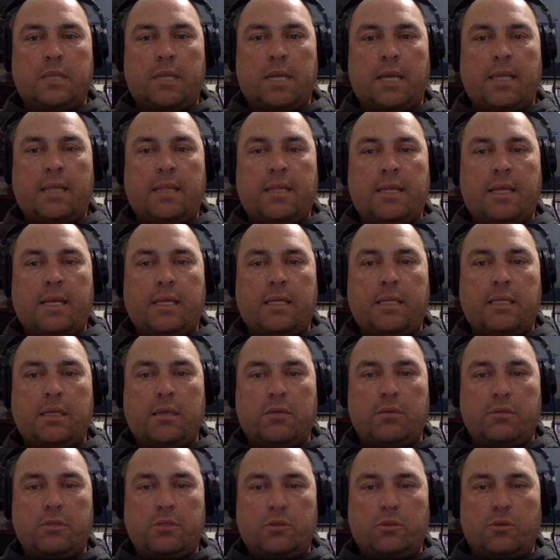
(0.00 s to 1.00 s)
that I think
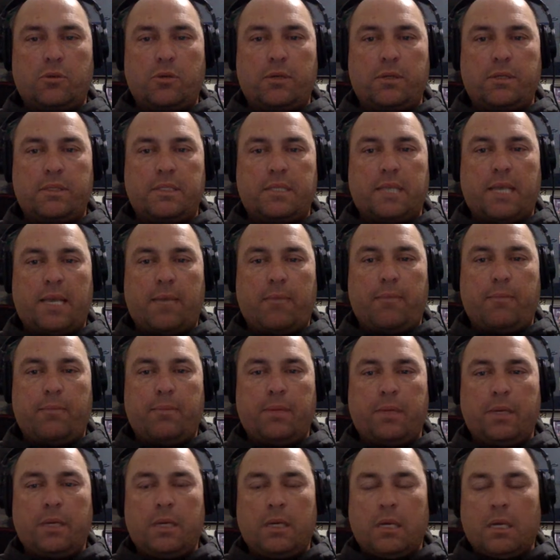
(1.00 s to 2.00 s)
tell the story of this game.
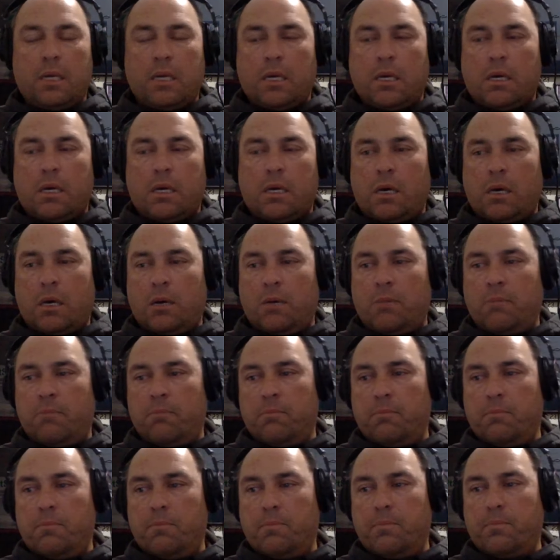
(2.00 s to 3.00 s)
Um,